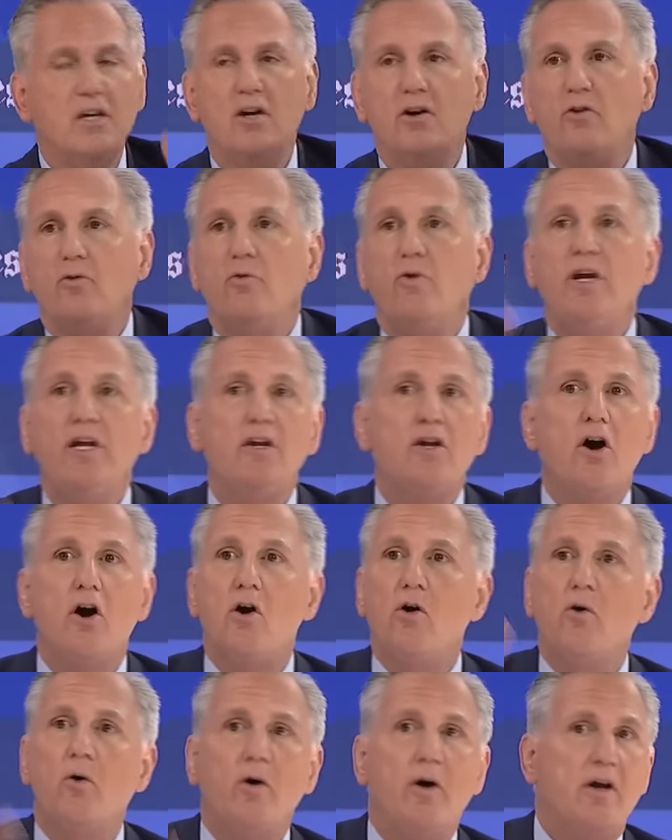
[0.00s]
We
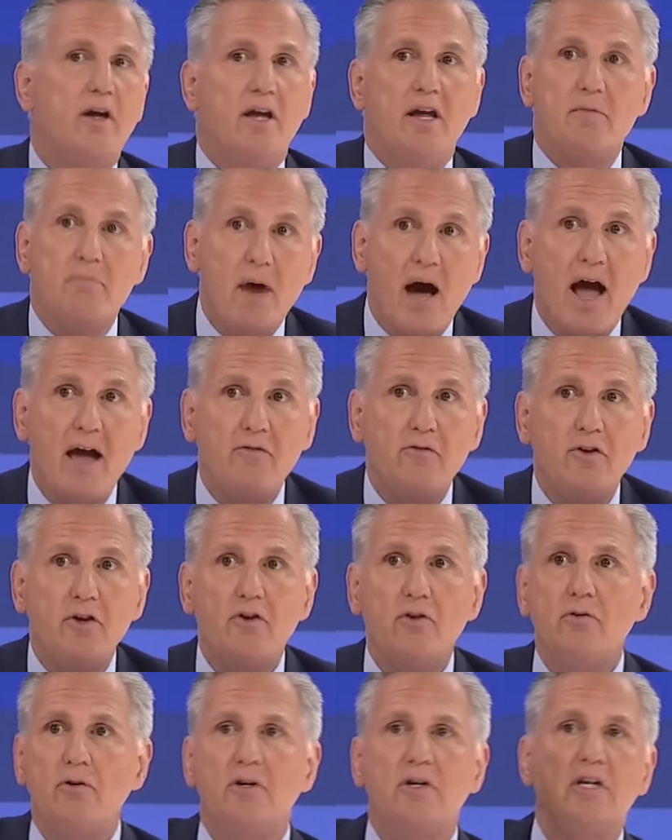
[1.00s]
know, in my
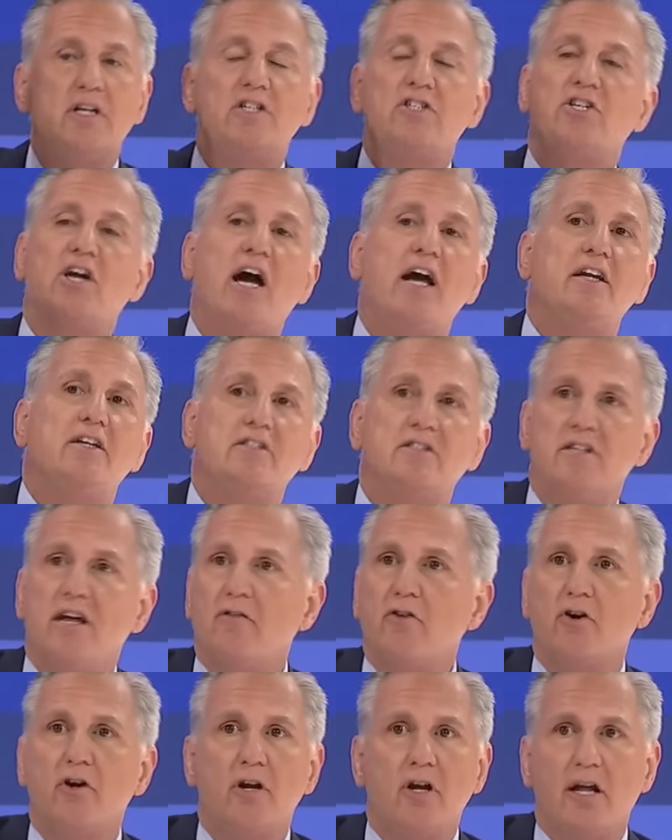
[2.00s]
view, China is
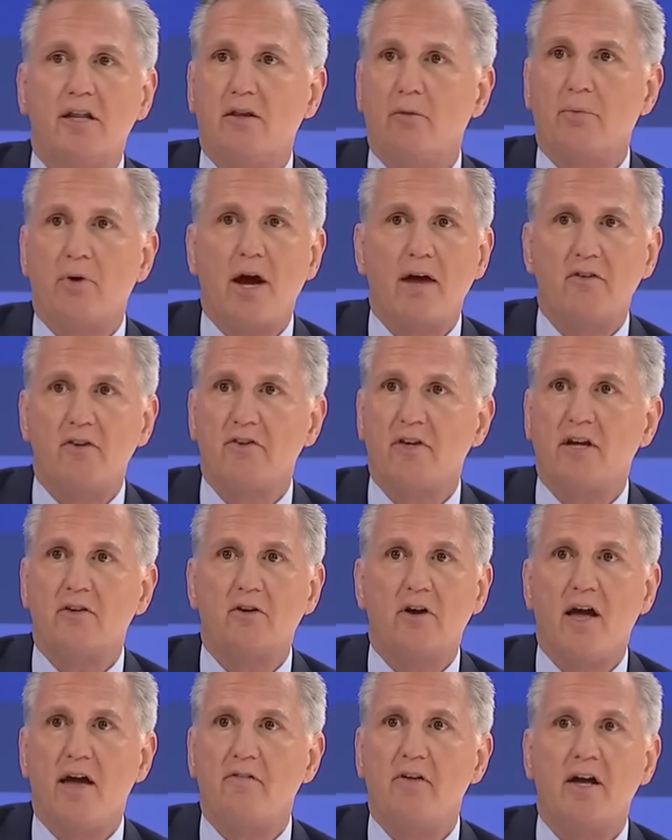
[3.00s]
never going to let the private
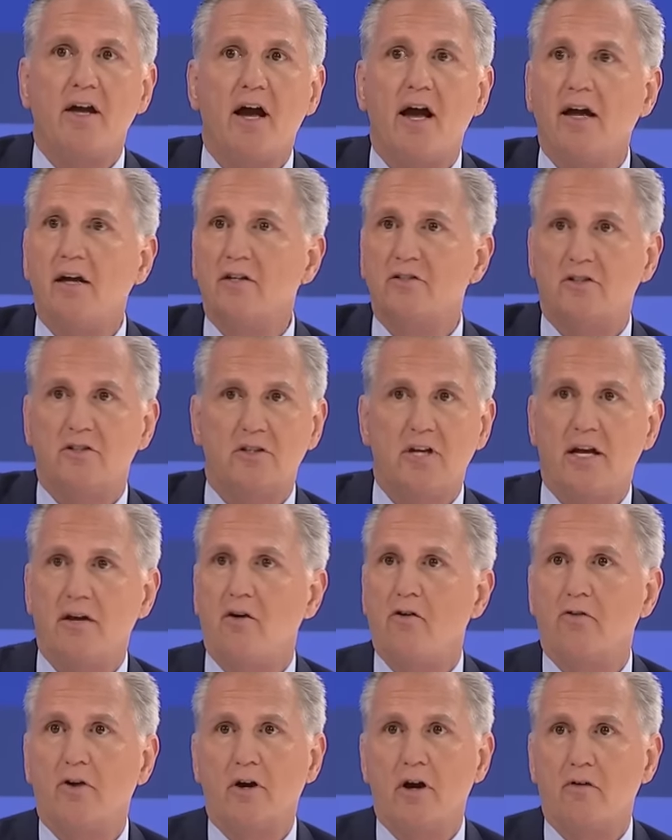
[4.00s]
sector have AI because they'll take
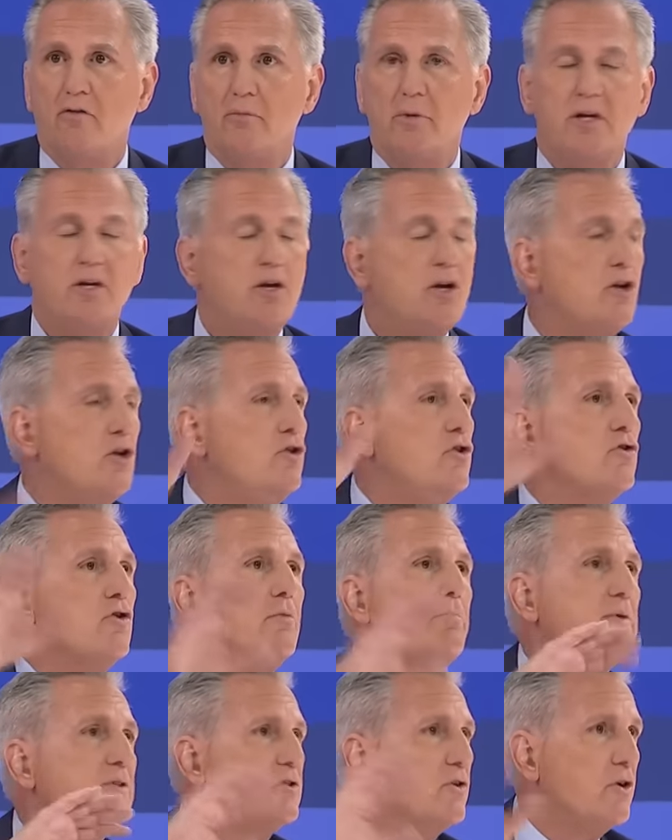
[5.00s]
over government.
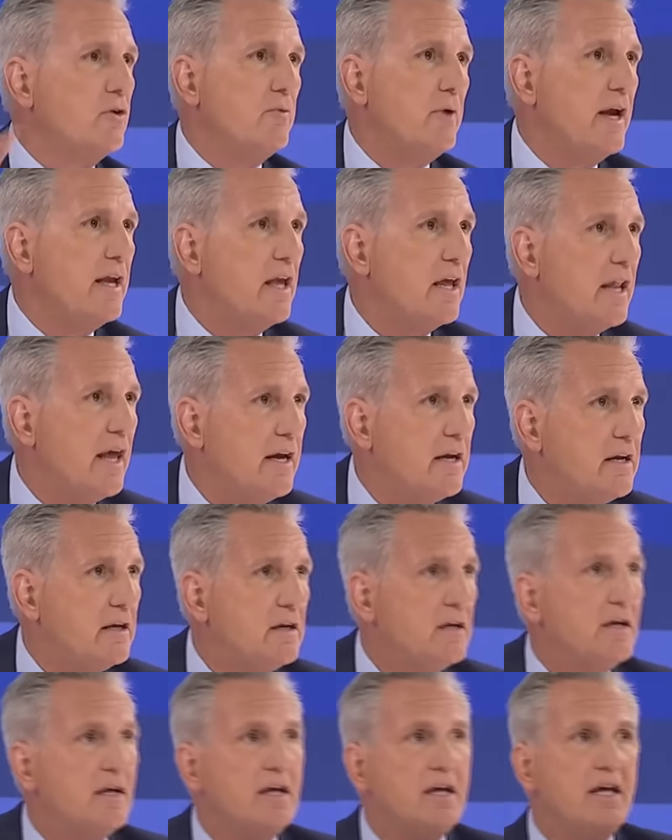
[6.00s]
Europe is going to regulate it.
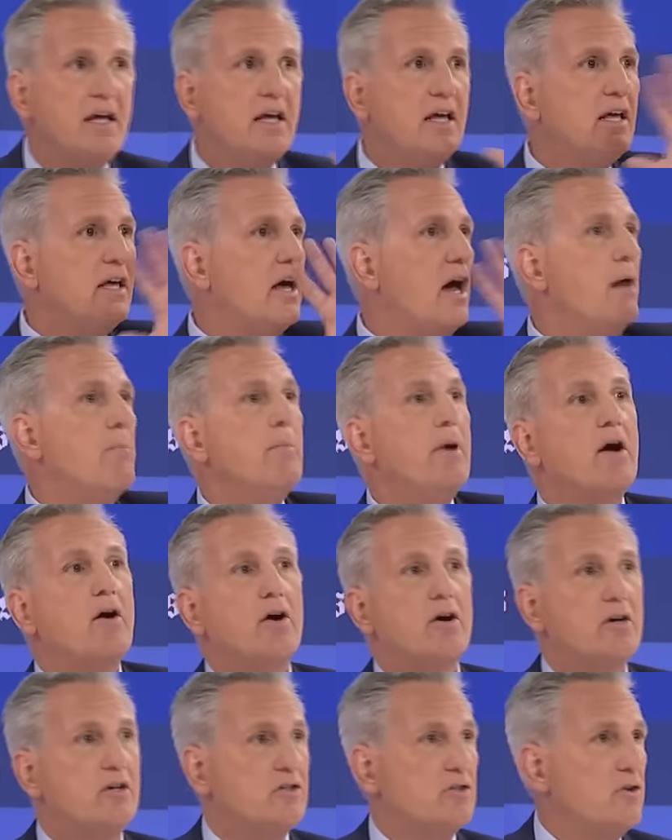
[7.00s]

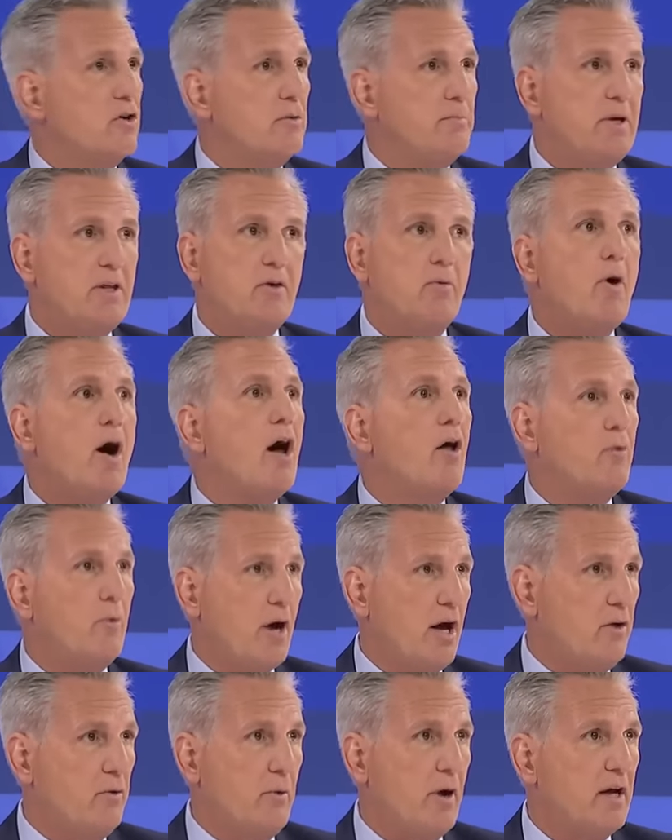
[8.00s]
America is going to be the wild,
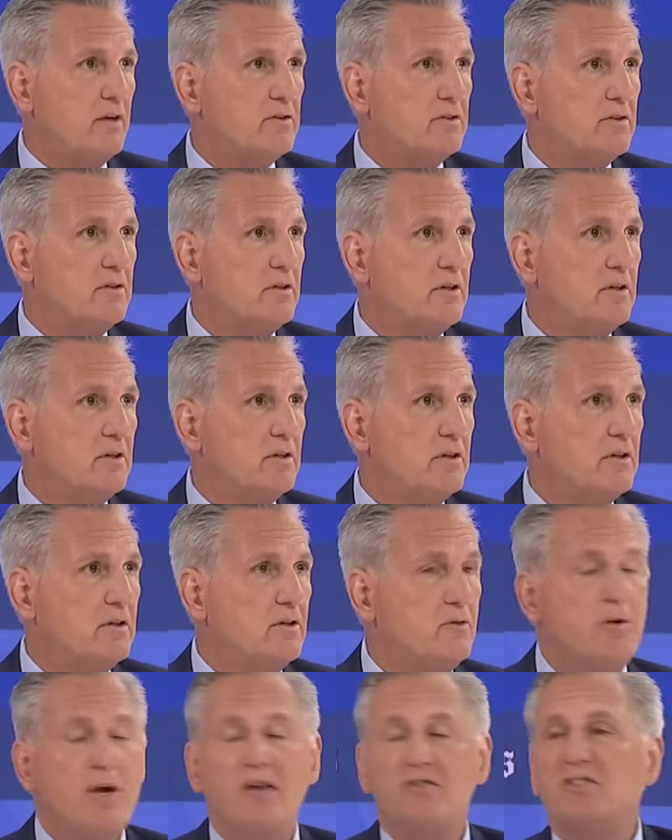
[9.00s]
wild west.
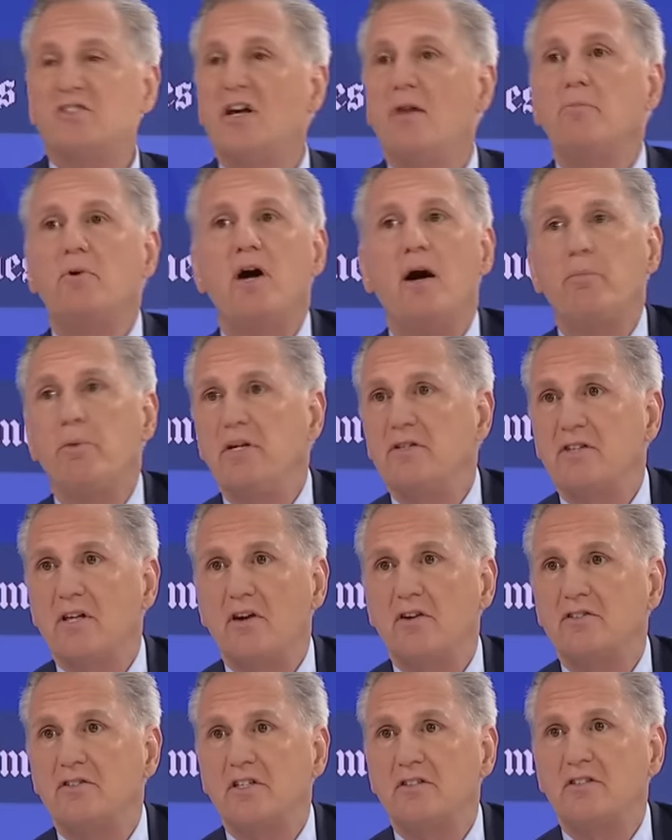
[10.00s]
We have some companies that
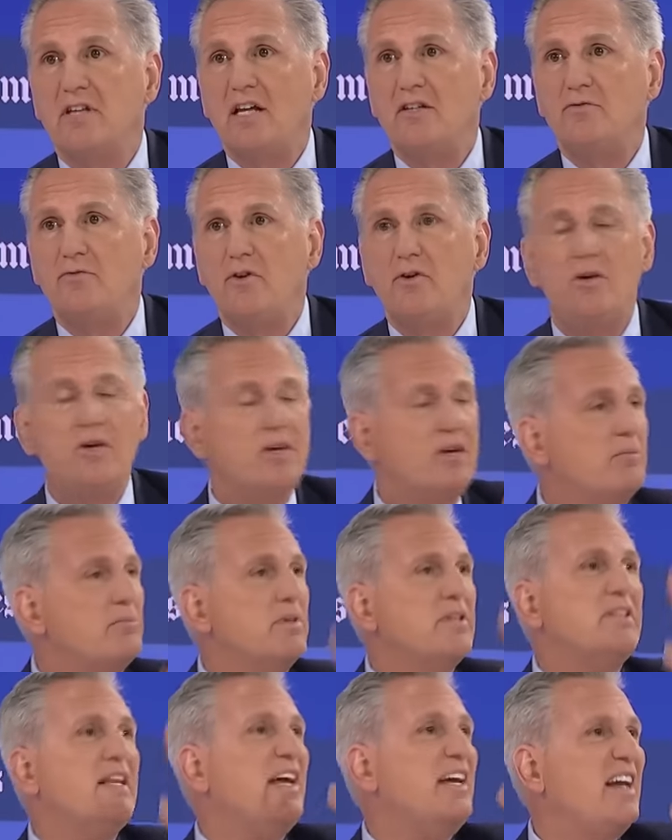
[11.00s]
are successful,
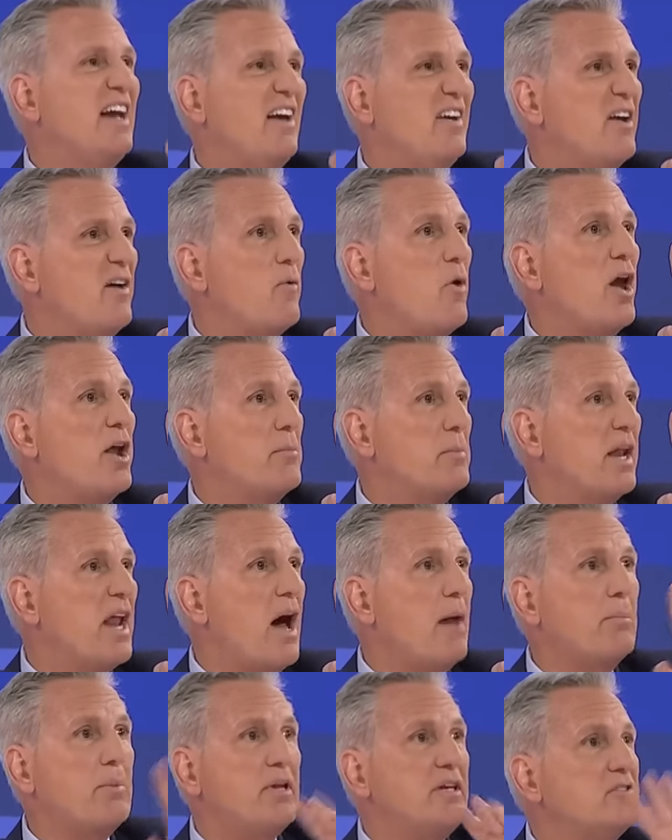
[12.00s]
but they now don't want a
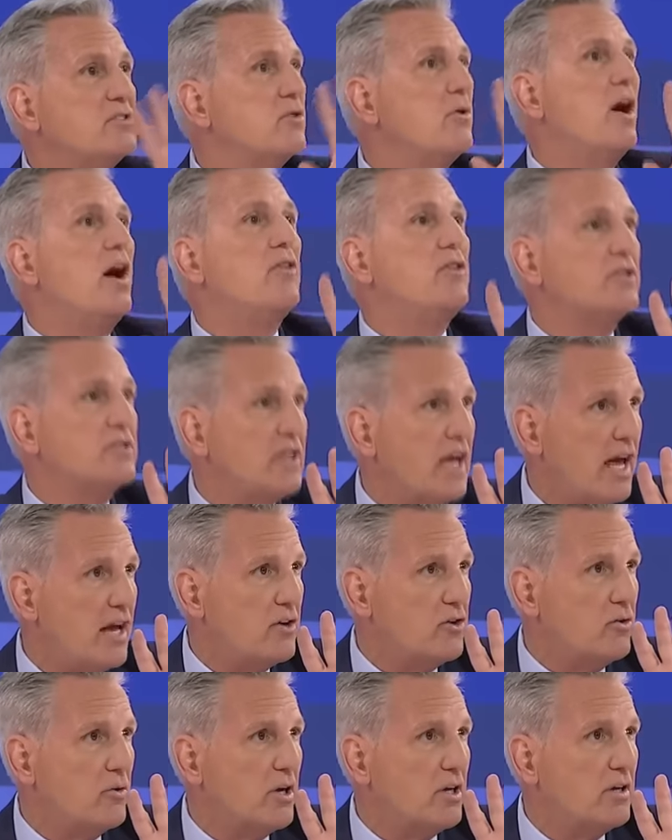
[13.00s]
monopoly, so others
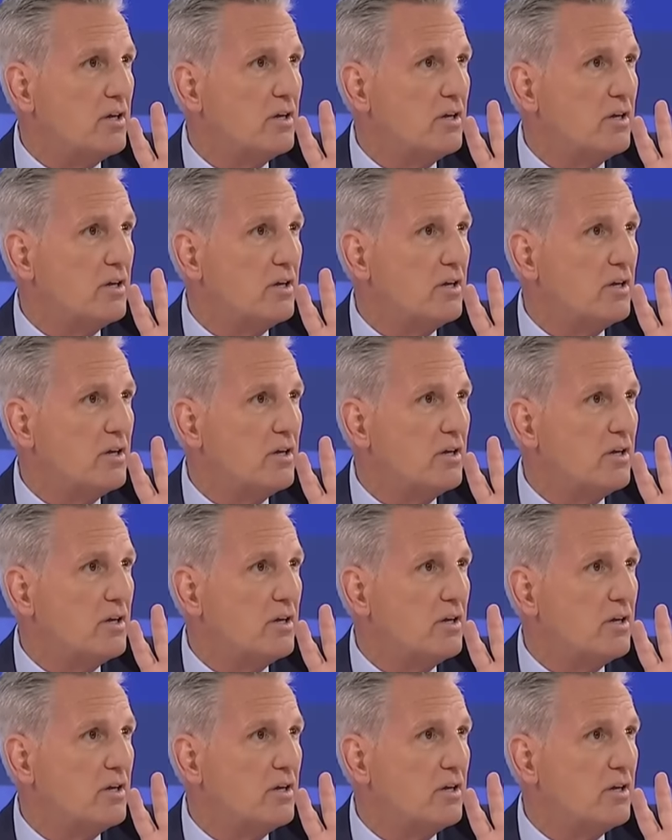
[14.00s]
can't do it.